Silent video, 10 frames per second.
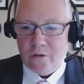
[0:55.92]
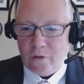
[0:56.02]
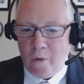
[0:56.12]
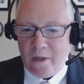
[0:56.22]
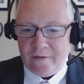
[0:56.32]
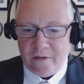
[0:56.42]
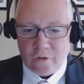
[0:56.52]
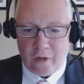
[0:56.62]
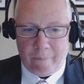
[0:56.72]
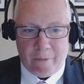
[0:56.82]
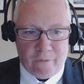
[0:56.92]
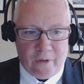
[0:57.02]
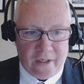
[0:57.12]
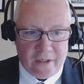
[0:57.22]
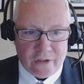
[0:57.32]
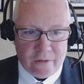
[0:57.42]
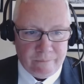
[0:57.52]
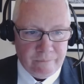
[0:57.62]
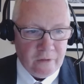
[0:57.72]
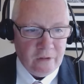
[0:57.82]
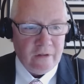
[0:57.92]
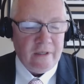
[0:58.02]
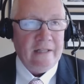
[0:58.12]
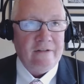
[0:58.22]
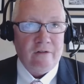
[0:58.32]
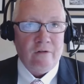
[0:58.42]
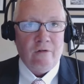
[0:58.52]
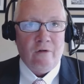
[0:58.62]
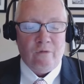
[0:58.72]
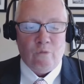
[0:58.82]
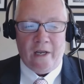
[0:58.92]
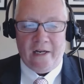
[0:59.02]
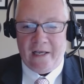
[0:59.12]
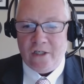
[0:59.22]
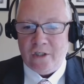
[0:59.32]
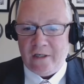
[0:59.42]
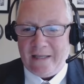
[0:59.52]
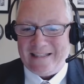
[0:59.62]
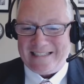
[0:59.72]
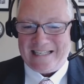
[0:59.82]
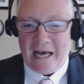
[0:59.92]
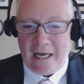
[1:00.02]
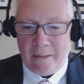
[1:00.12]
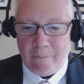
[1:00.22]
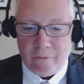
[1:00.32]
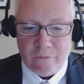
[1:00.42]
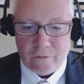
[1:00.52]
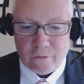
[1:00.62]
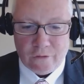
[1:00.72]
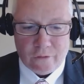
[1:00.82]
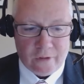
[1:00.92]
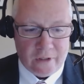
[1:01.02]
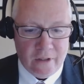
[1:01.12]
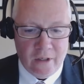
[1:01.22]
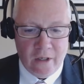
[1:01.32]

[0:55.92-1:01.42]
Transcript: So what is intraoperative radiation? It's radiation at the time of surgery.